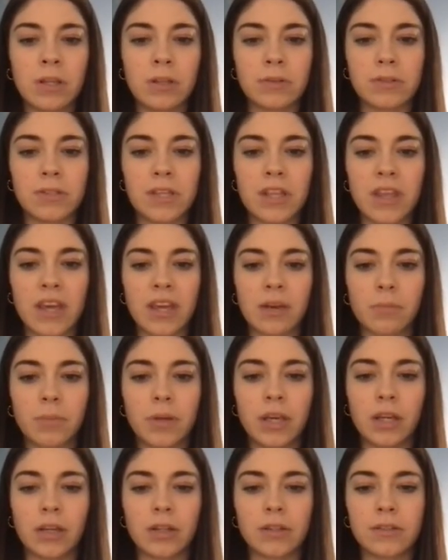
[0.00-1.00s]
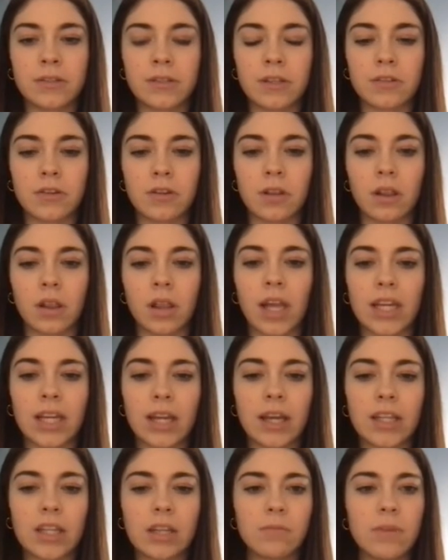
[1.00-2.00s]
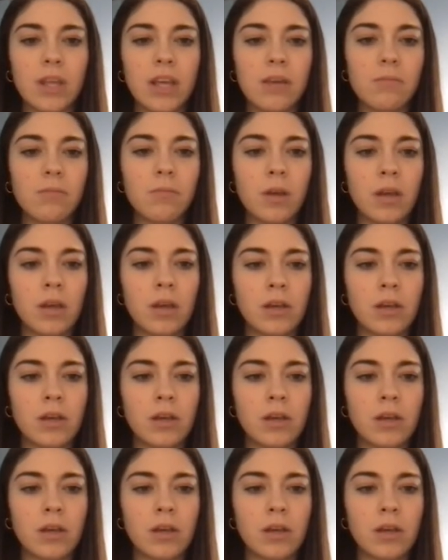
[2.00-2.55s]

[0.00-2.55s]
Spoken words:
You'll see that appears under the line item name.